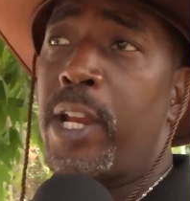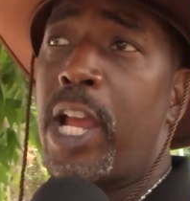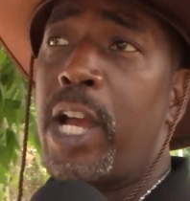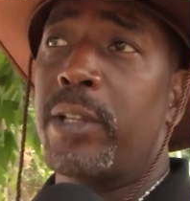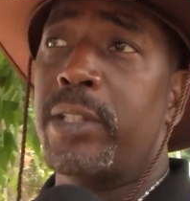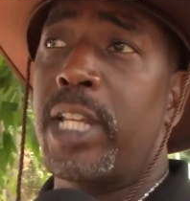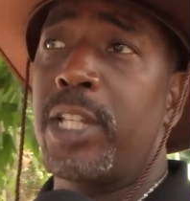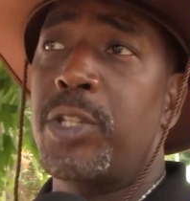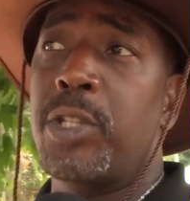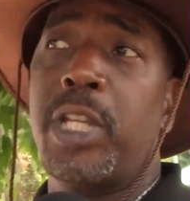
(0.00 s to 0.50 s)

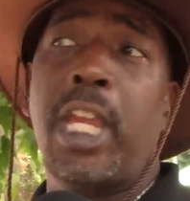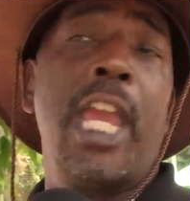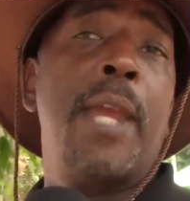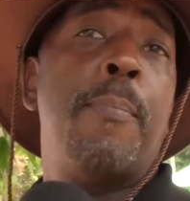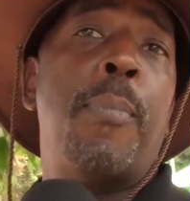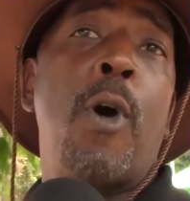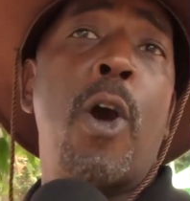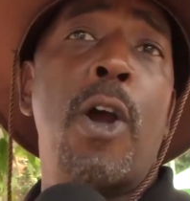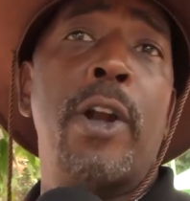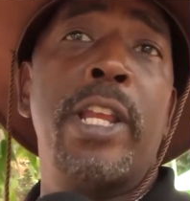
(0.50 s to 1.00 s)
out that you can't
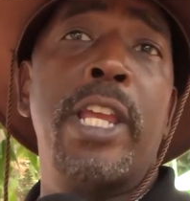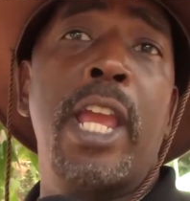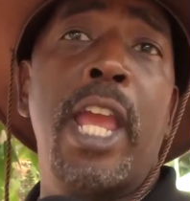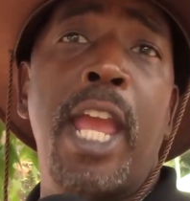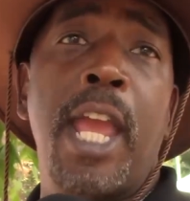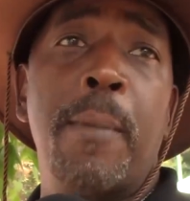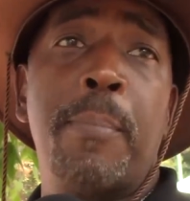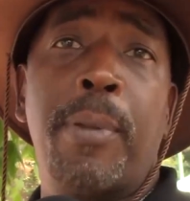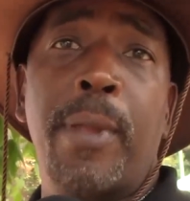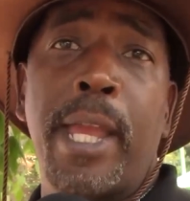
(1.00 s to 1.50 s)
party
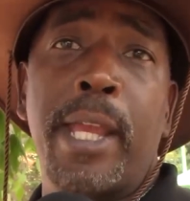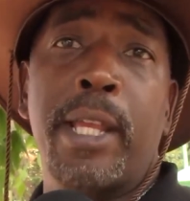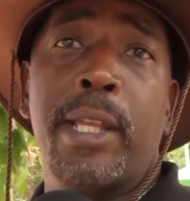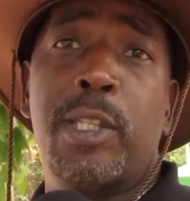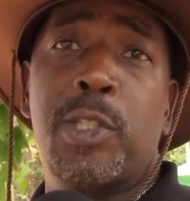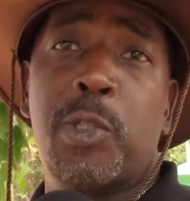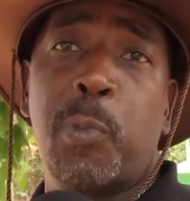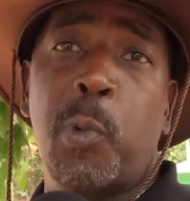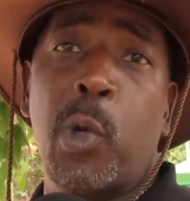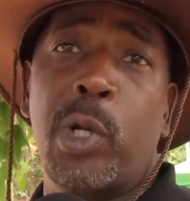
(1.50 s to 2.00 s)
and play
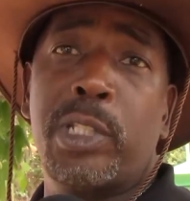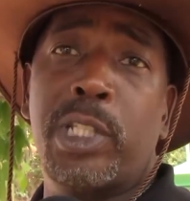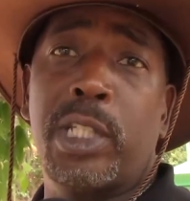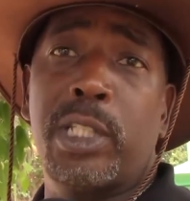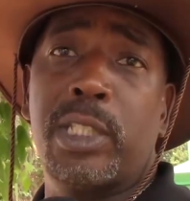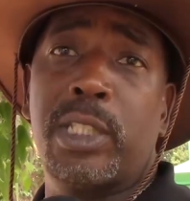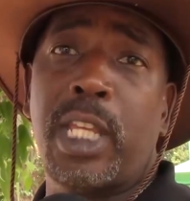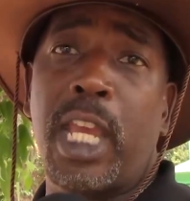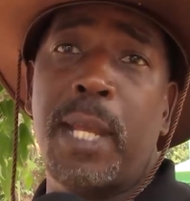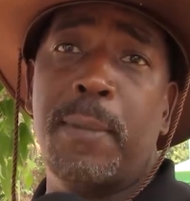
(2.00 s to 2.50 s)
sports at the
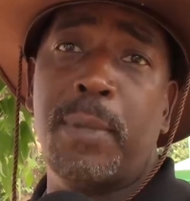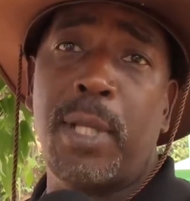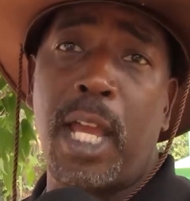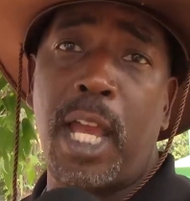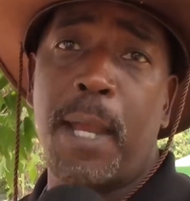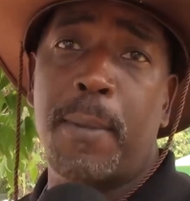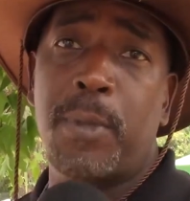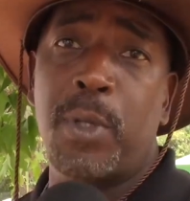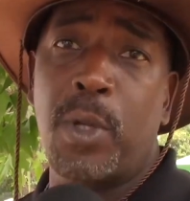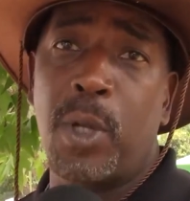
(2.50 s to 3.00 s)
same
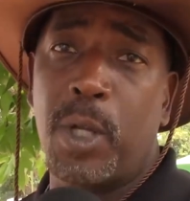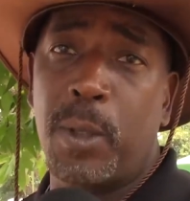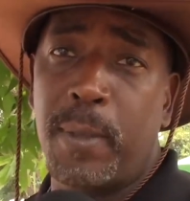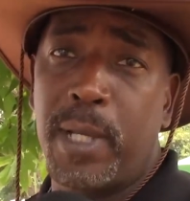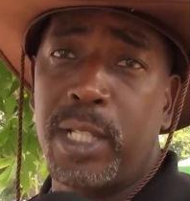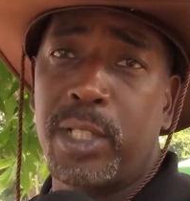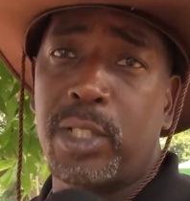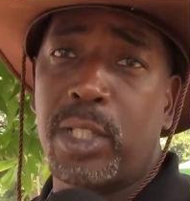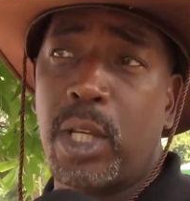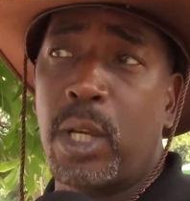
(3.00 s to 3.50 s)
time. You know what I
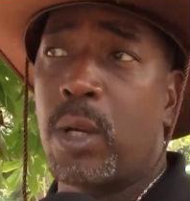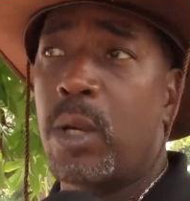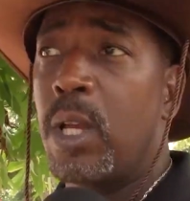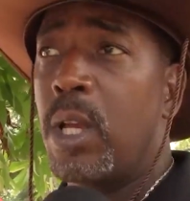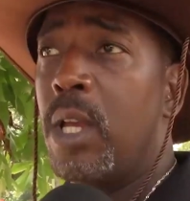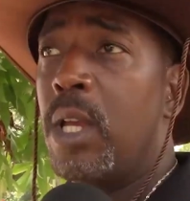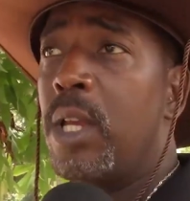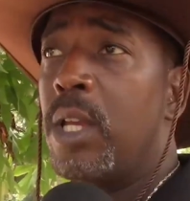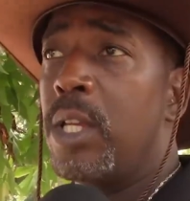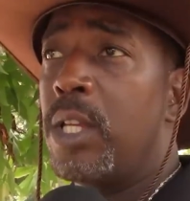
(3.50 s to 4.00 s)
mean? So,
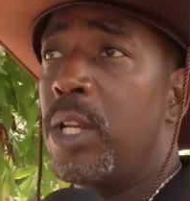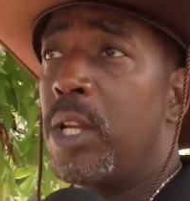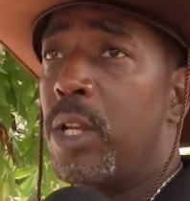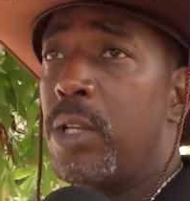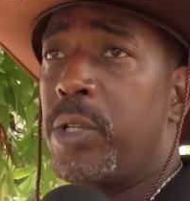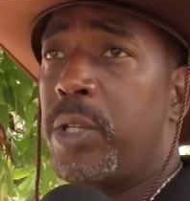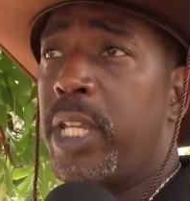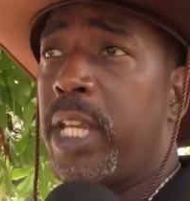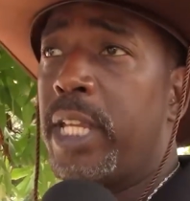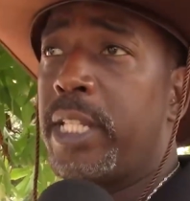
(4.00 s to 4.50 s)
you know,
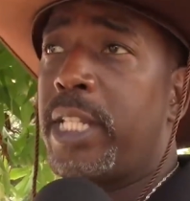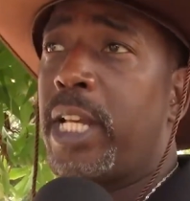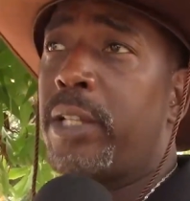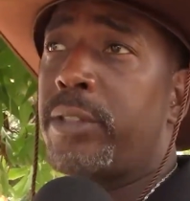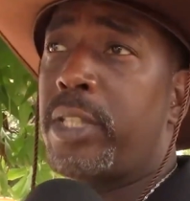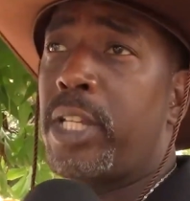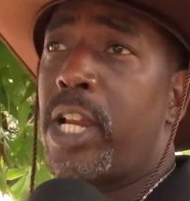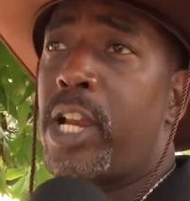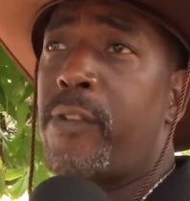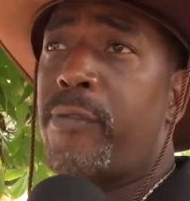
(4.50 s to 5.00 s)
you kids out
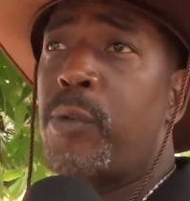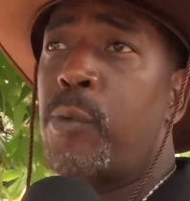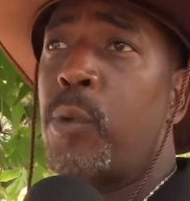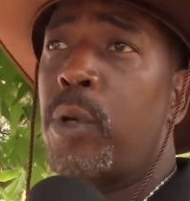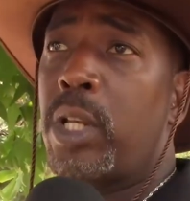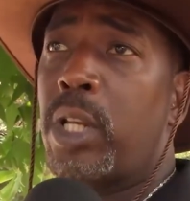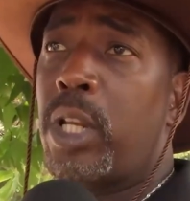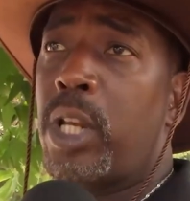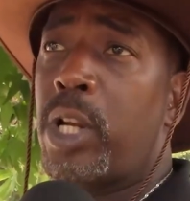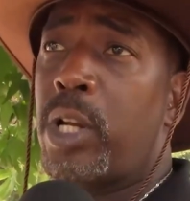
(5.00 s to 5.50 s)
there, if you
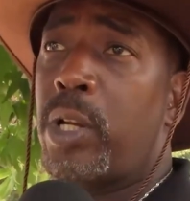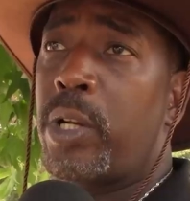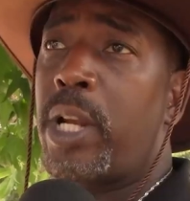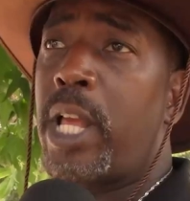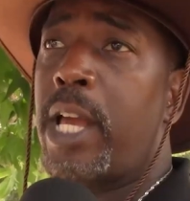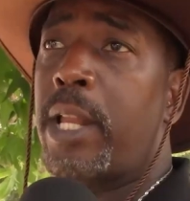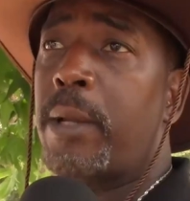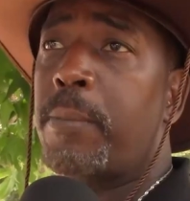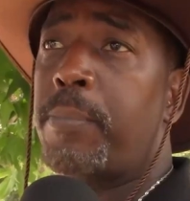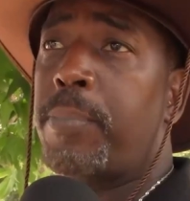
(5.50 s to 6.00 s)
want to learn
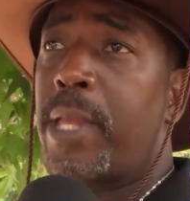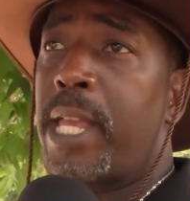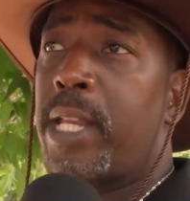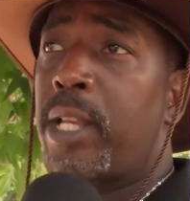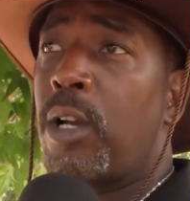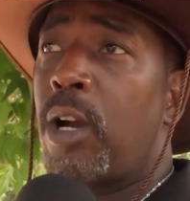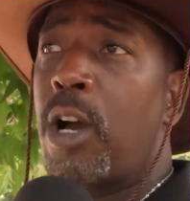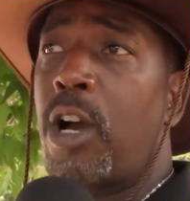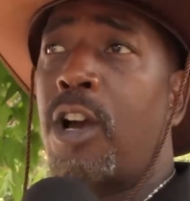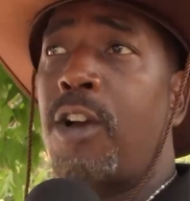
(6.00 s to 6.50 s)
how to play
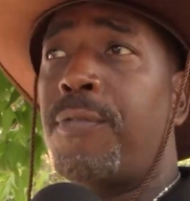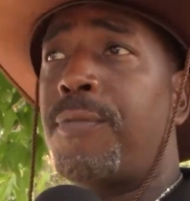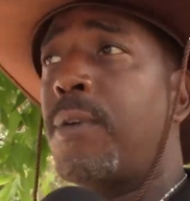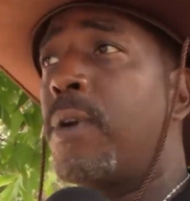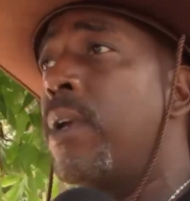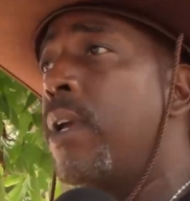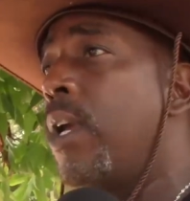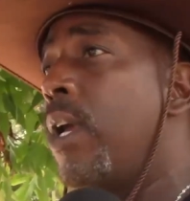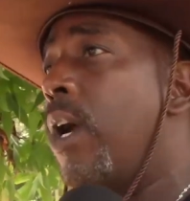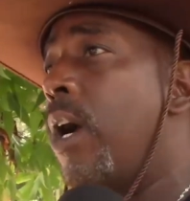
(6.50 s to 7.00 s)
golf
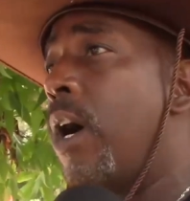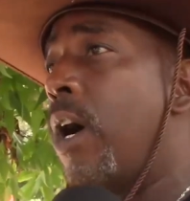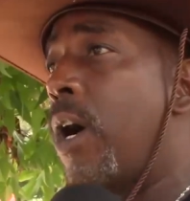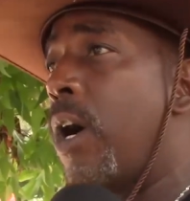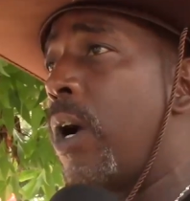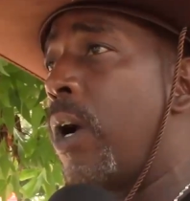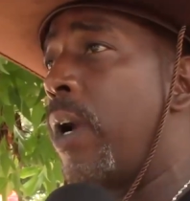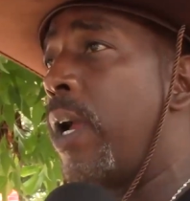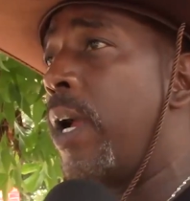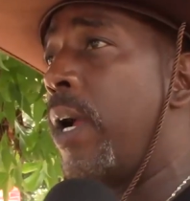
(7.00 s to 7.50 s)

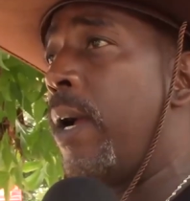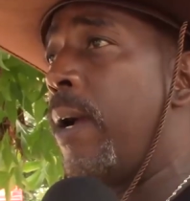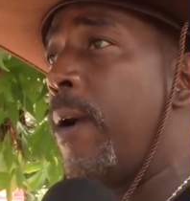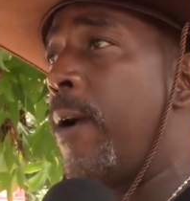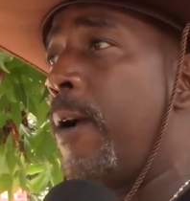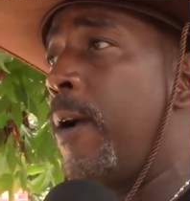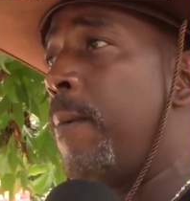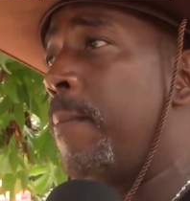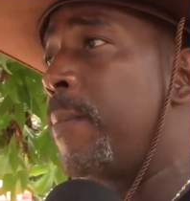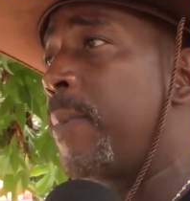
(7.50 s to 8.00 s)
or
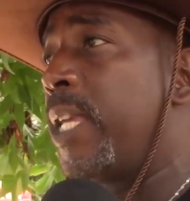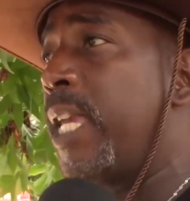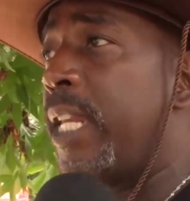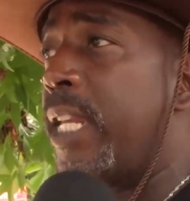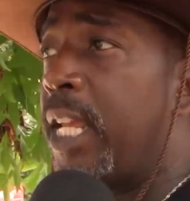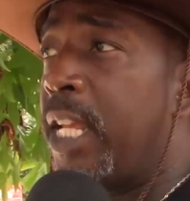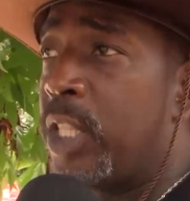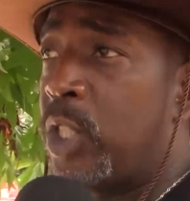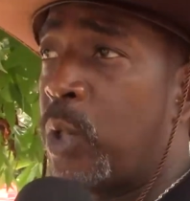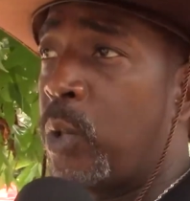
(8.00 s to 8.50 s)
um, get
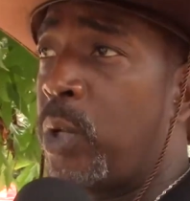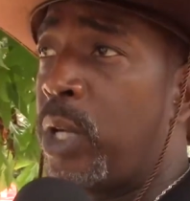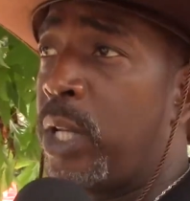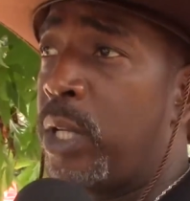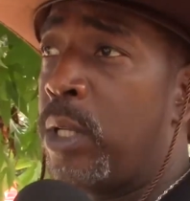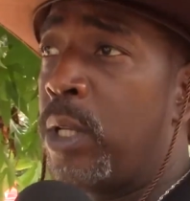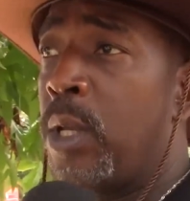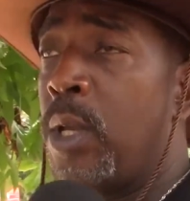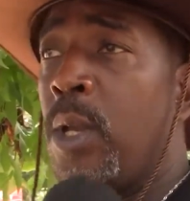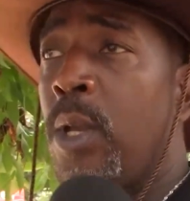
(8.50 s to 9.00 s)
into it,
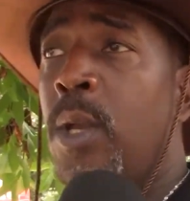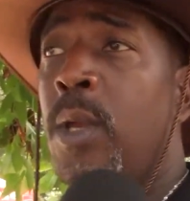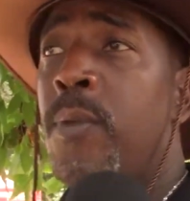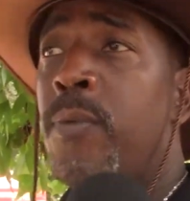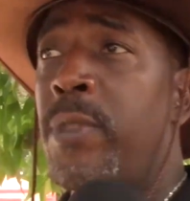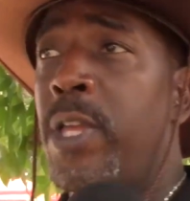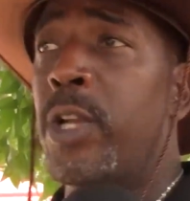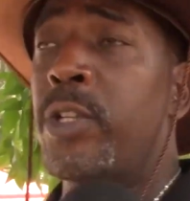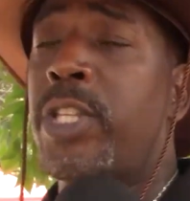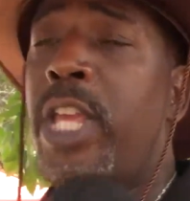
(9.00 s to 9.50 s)

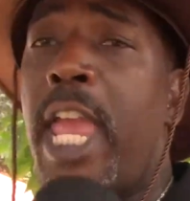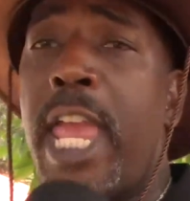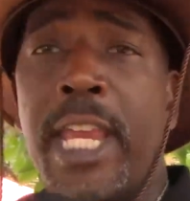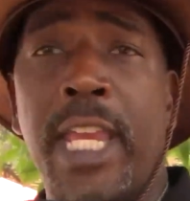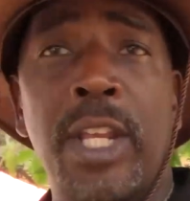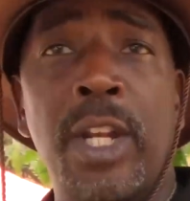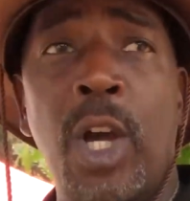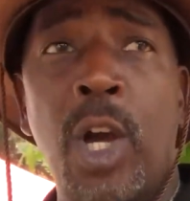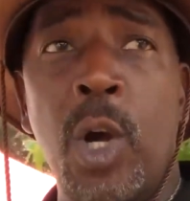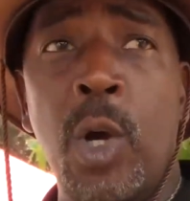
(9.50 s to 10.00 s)
there's
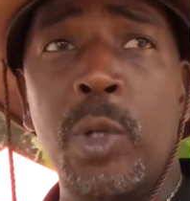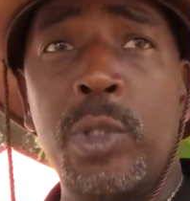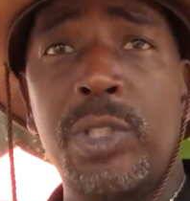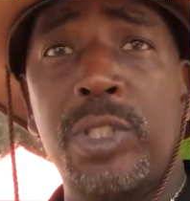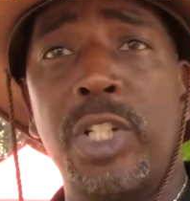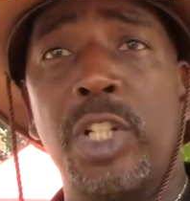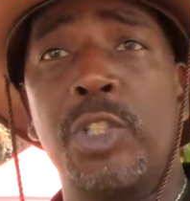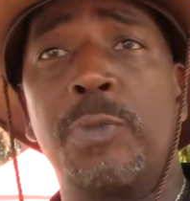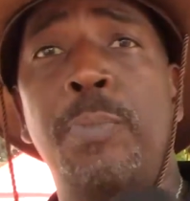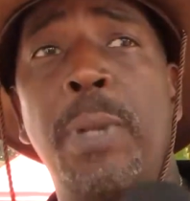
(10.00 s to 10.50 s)
Haggin Oaks,
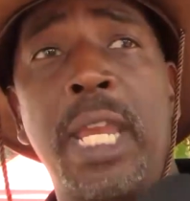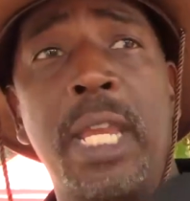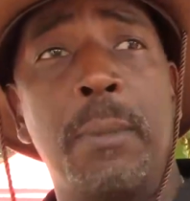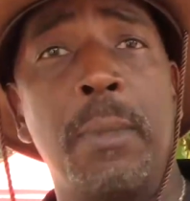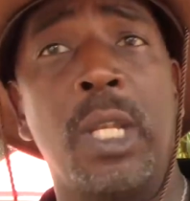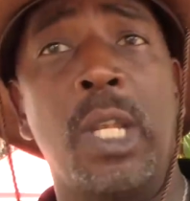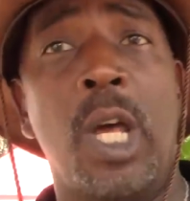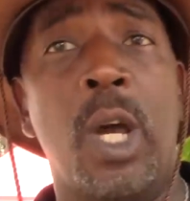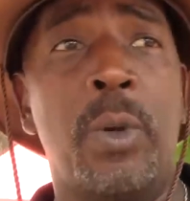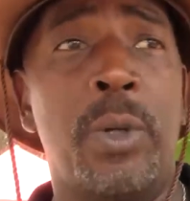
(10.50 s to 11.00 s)
there's Bing
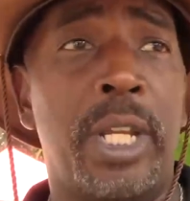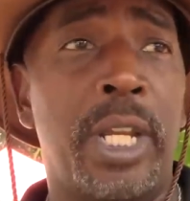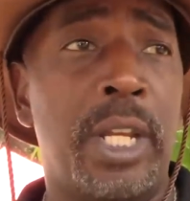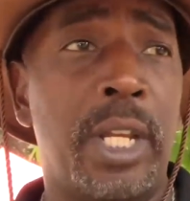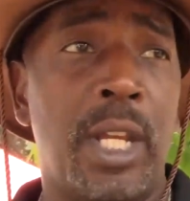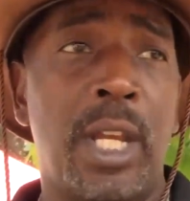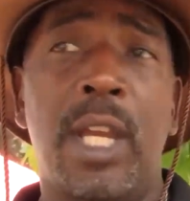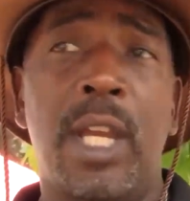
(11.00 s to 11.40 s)
Maloney,